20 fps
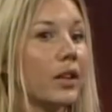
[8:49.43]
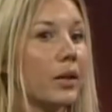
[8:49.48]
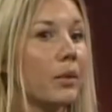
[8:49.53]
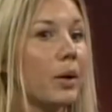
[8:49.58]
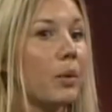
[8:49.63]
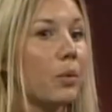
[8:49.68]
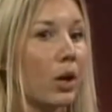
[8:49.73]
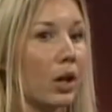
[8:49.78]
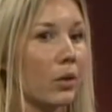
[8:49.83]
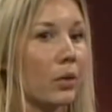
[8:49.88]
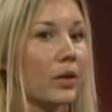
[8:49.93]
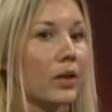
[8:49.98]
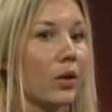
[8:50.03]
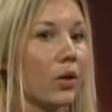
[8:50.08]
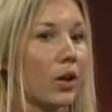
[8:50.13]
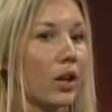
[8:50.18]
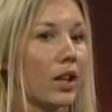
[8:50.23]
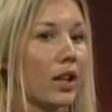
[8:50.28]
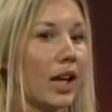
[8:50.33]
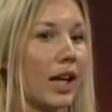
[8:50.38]
we work with the
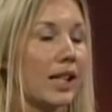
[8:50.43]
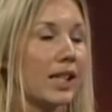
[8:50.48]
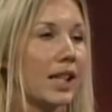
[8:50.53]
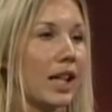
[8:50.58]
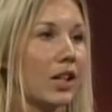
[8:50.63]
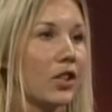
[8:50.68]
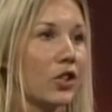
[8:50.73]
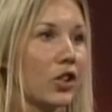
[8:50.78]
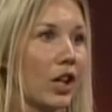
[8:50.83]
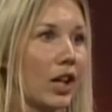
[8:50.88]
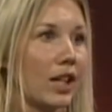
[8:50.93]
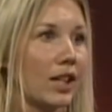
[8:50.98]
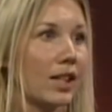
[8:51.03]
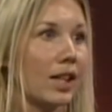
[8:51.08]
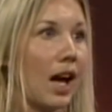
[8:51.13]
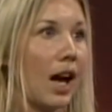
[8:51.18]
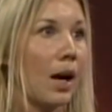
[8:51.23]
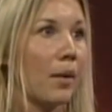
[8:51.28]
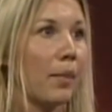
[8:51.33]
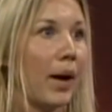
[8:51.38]
organizations
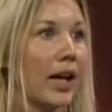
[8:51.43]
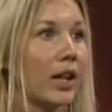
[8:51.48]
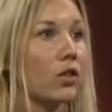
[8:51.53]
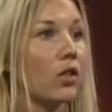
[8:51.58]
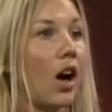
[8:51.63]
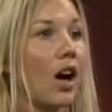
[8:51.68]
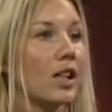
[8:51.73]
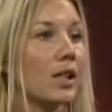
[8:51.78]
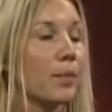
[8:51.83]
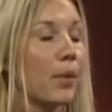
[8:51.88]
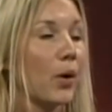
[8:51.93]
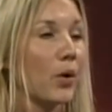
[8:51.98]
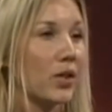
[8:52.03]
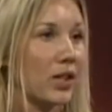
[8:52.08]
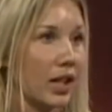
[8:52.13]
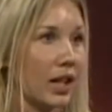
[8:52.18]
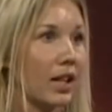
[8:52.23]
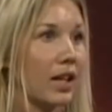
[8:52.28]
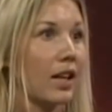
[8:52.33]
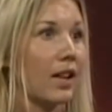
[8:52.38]
by
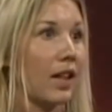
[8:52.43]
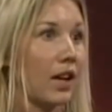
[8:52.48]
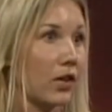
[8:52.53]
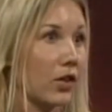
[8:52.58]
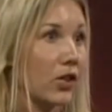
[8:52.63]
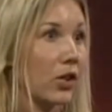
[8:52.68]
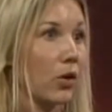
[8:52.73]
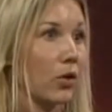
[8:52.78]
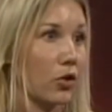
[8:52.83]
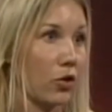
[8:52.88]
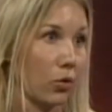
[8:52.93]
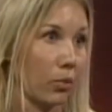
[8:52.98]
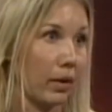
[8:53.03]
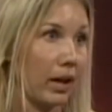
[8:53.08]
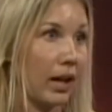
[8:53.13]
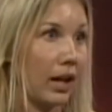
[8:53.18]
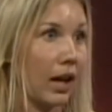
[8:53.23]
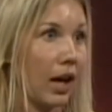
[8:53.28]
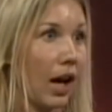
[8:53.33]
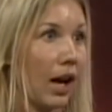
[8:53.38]
cross-posting to their social
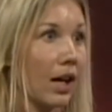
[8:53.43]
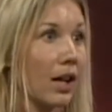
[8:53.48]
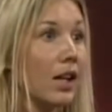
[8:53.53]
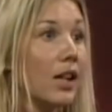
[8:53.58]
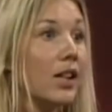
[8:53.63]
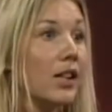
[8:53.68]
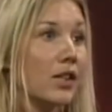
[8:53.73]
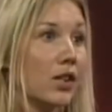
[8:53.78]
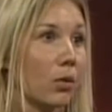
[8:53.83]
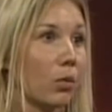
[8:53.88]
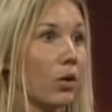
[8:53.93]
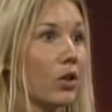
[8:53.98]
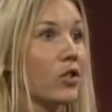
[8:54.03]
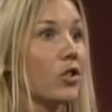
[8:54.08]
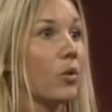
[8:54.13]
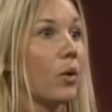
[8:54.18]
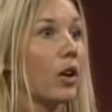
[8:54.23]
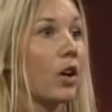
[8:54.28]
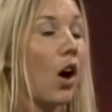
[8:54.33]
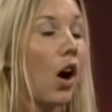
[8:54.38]
media. So we'll
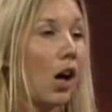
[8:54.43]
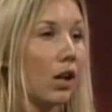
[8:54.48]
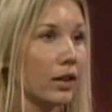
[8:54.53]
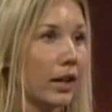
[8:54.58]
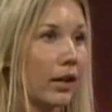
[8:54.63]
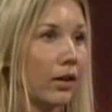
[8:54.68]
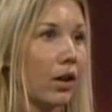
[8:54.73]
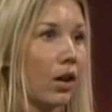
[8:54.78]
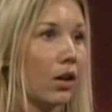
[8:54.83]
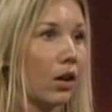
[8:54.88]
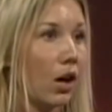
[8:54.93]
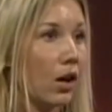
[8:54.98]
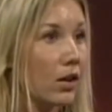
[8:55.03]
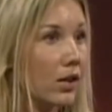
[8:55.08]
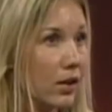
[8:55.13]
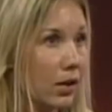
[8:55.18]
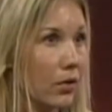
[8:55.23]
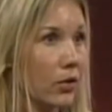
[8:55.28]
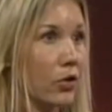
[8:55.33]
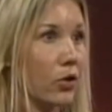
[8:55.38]
do a call out on our
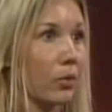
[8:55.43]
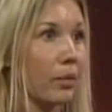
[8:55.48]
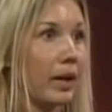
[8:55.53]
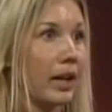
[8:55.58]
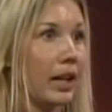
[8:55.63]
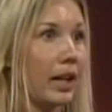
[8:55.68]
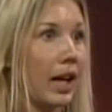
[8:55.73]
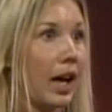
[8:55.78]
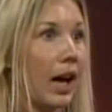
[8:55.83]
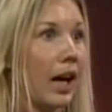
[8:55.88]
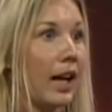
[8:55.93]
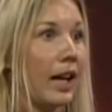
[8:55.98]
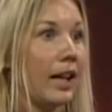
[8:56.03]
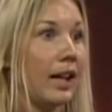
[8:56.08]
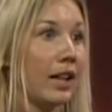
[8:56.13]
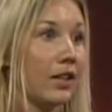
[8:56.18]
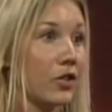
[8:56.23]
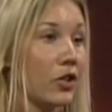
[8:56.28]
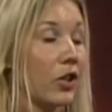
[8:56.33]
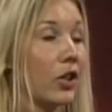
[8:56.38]
social media, and
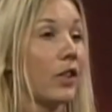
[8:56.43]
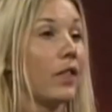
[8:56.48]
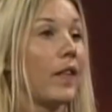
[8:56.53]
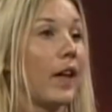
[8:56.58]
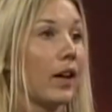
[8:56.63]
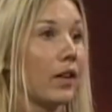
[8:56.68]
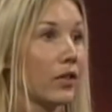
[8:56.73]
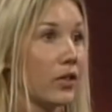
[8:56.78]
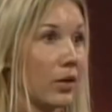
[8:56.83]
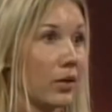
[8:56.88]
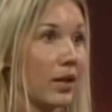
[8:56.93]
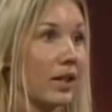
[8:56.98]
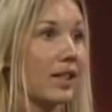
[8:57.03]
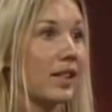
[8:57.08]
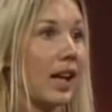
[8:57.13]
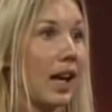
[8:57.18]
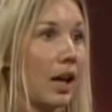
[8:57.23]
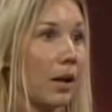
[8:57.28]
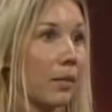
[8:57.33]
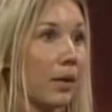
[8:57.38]
in turn, they'll do the
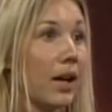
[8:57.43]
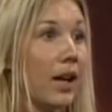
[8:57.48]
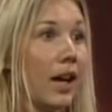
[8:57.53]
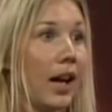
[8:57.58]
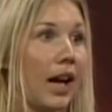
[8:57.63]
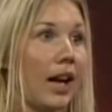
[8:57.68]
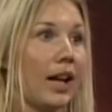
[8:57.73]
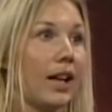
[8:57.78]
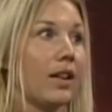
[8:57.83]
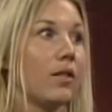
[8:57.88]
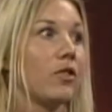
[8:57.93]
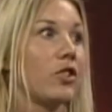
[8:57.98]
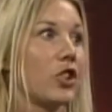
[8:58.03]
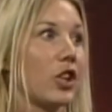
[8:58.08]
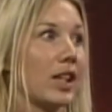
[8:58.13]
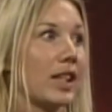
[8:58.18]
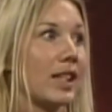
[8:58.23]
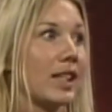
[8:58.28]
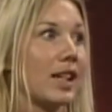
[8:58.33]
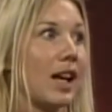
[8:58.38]
same. And it
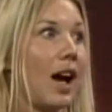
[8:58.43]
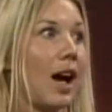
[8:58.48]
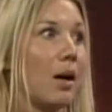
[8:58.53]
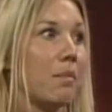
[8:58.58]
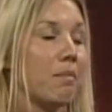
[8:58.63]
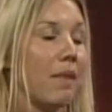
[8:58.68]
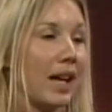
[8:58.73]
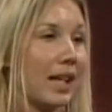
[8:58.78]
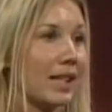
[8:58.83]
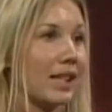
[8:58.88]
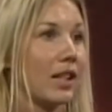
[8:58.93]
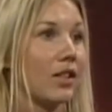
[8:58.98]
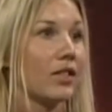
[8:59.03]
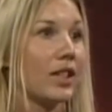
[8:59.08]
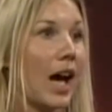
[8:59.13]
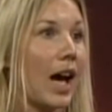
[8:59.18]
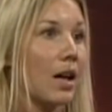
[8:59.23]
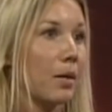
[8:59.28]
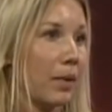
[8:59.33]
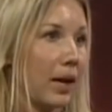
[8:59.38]
just makes their
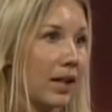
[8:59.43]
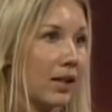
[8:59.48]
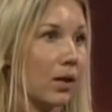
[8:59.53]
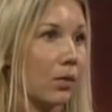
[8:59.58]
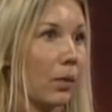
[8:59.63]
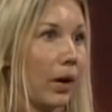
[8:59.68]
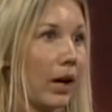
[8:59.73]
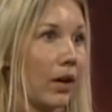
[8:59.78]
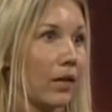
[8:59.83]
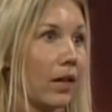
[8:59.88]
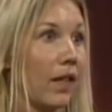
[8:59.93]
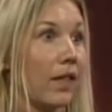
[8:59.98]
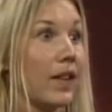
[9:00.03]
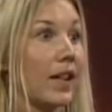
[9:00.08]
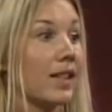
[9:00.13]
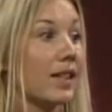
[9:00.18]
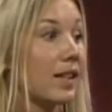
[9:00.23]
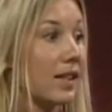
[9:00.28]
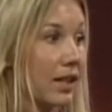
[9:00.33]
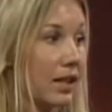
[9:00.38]
database aware that
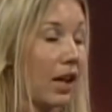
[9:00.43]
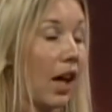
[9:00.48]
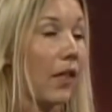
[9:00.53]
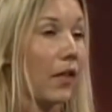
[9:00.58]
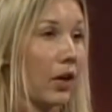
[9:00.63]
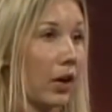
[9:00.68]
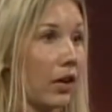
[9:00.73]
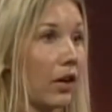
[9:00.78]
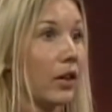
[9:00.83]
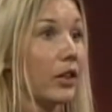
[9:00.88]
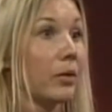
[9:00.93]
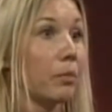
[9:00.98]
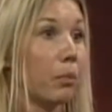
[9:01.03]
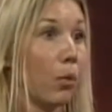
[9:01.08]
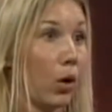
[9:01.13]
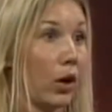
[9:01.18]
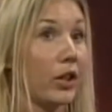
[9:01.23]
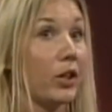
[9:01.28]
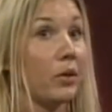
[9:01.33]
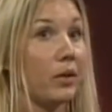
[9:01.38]
this is another
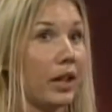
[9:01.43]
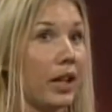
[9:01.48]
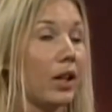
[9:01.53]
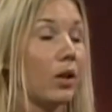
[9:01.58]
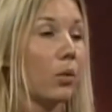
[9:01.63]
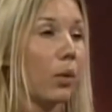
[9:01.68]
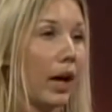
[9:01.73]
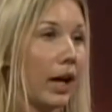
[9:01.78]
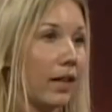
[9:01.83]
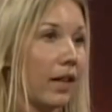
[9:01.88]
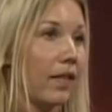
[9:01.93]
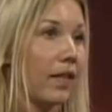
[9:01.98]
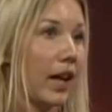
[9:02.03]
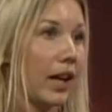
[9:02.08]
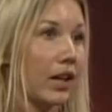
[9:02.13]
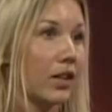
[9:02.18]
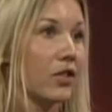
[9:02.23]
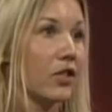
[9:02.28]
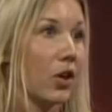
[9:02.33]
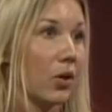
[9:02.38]
more unique way that they
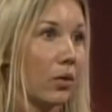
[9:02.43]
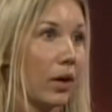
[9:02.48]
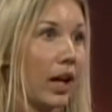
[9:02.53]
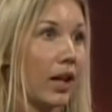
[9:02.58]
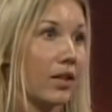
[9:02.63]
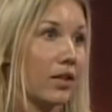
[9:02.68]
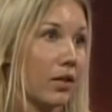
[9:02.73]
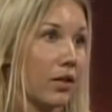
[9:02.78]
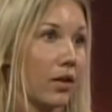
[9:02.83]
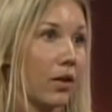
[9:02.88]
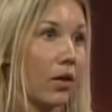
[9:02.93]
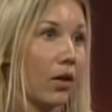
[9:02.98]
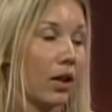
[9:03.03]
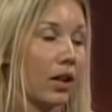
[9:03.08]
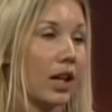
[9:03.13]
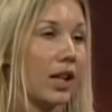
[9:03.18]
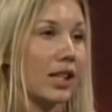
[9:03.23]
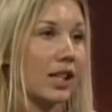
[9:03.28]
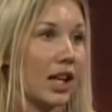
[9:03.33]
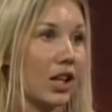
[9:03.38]
can donate to the
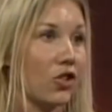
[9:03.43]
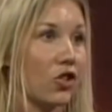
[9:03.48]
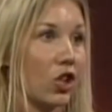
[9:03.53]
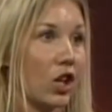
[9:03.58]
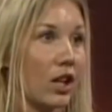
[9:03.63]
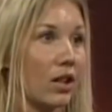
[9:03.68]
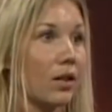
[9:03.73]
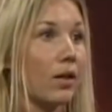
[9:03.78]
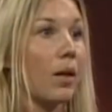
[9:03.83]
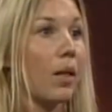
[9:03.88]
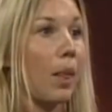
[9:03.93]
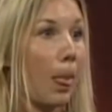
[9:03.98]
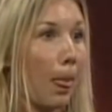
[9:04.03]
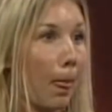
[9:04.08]
organization.